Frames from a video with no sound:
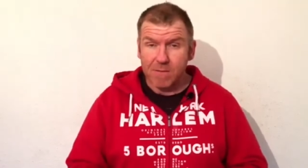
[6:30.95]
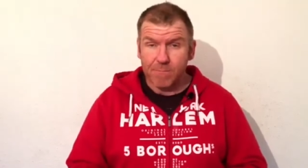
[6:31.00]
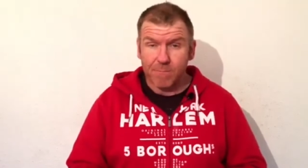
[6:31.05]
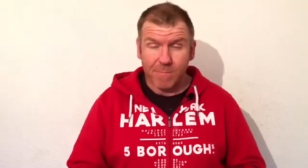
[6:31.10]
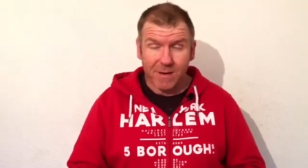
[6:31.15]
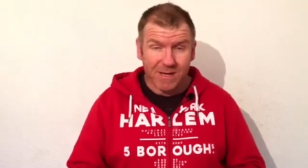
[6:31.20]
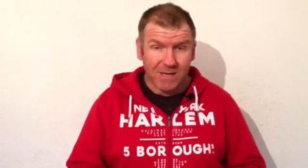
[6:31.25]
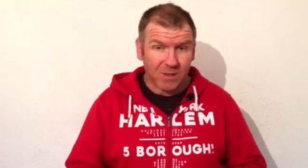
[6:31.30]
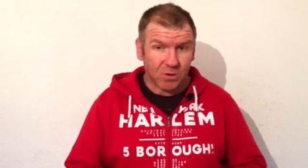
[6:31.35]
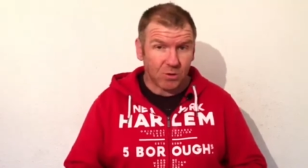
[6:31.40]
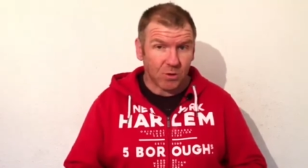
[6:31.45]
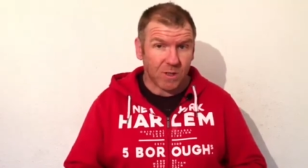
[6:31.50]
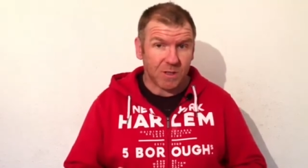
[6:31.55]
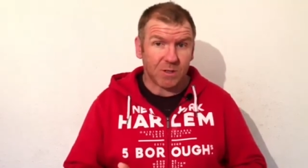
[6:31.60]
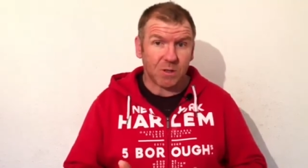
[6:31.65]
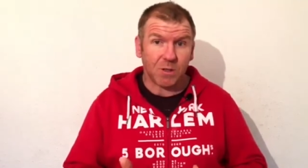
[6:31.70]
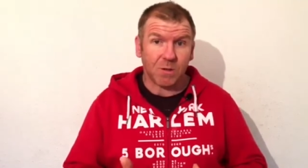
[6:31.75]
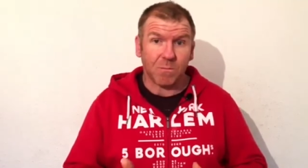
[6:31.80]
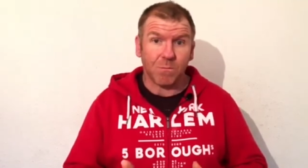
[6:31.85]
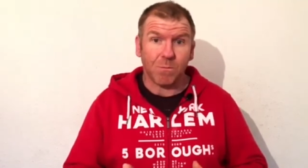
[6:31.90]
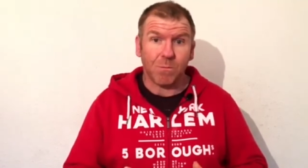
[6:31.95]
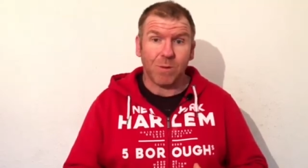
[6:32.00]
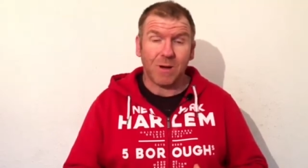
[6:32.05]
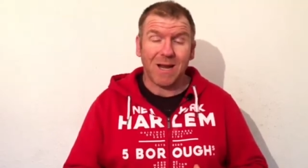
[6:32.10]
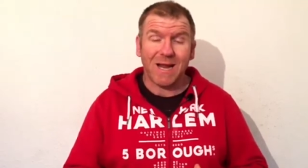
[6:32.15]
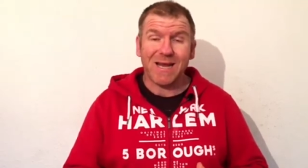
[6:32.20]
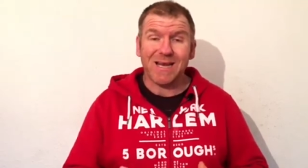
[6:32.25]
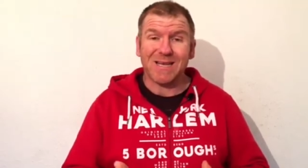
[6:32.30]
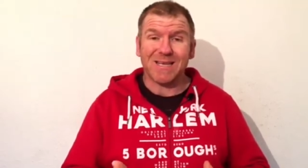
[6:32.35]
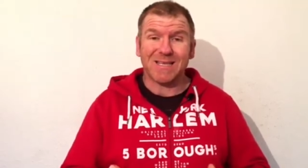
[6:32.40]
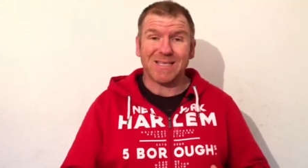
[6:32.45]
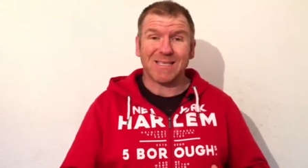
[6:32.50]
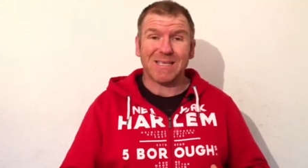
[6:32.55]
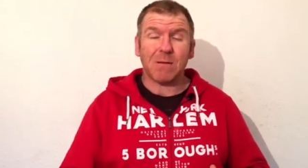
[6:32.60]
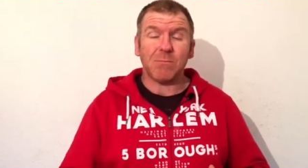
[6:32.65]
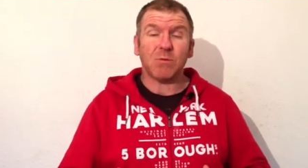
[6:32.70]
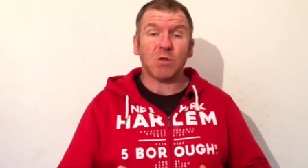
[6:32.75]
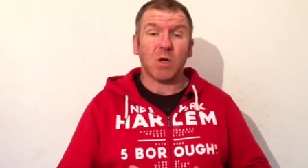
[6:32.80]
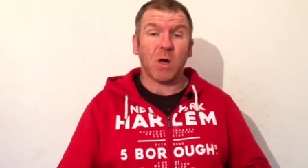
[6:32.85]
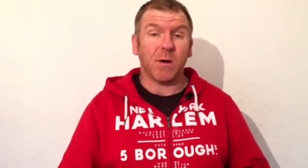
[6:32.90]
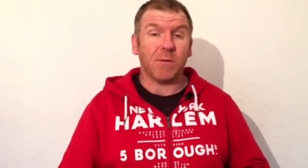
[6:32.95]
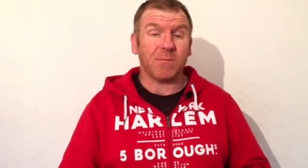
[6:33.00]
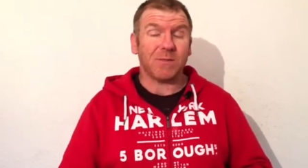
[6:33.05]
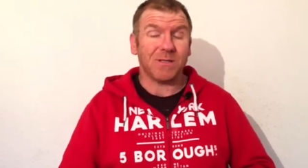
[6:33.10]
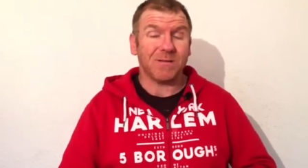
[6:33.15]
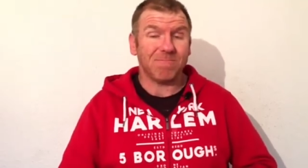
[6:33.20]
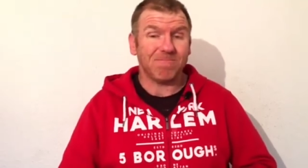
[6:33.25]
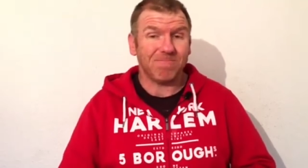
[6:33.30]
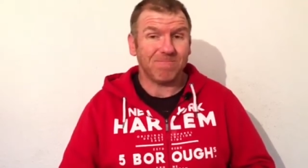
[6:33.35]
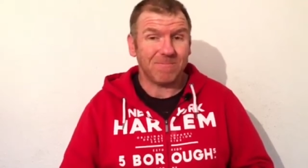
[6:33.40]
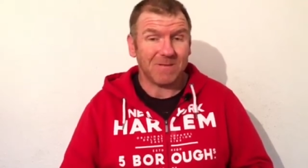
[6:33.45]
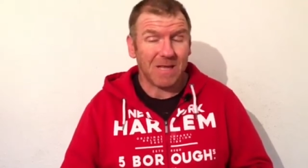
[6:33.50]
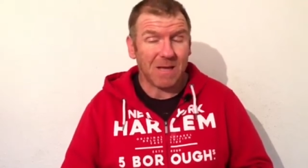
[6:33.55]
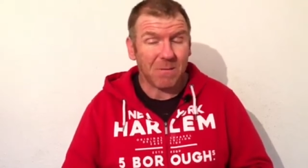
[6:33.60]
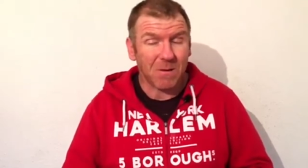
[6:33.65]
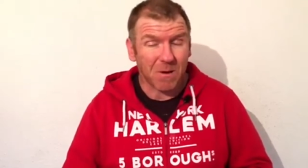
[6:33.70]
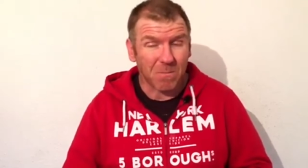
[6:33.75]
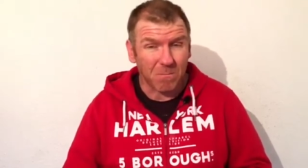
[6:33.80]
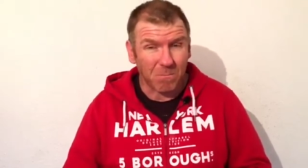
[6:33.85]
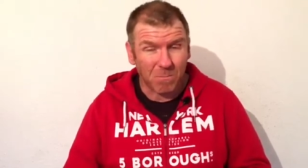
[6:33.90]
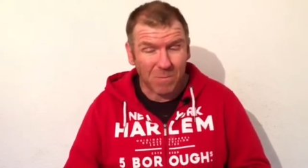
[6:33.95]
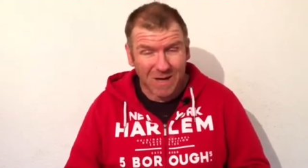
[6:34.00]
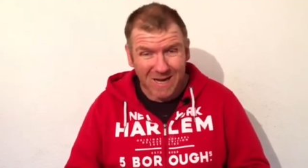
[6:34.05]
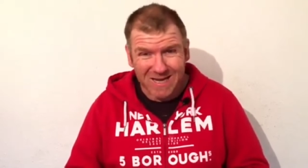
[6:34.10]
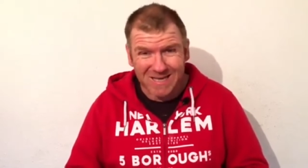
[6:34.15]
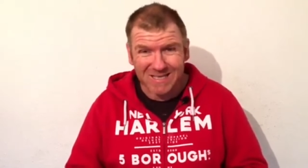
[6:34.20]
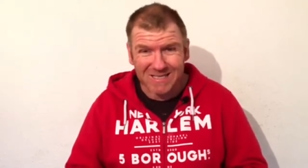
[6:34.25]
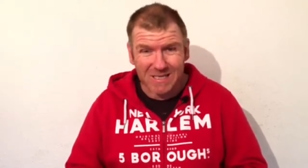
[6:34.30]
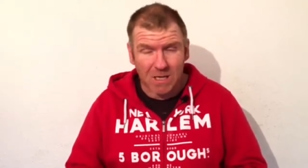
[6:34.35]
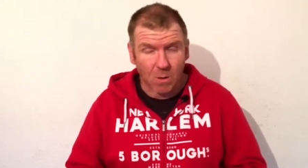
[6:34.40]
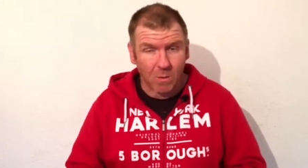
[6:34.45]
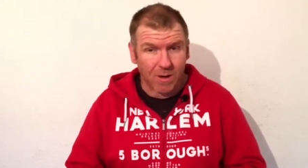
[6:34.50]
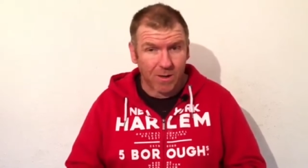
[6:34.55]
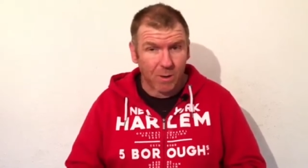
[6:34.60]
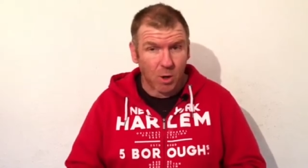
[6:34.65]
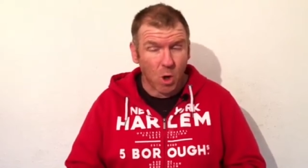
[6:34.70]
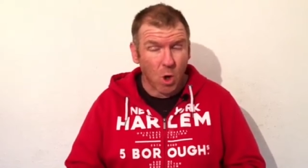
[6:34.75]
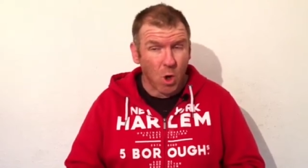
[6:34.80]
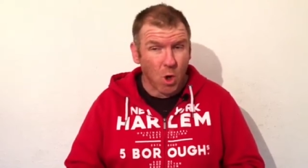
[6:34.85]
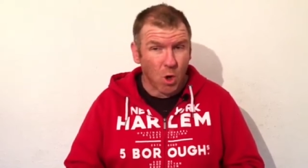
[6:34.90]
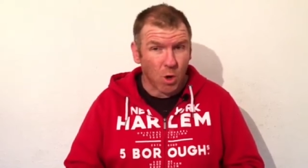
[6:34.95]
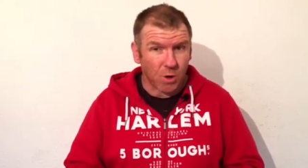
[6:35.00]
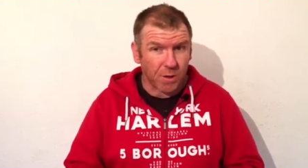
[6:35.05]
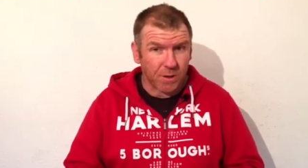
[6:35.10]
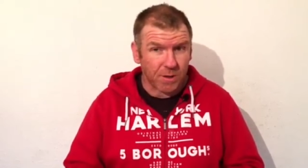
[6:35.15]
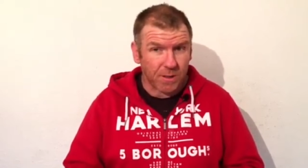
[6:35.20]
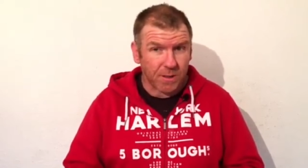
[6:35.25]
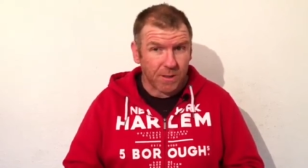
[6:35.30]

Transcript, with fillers: Many try to complain and sometimes their complaints go unheard.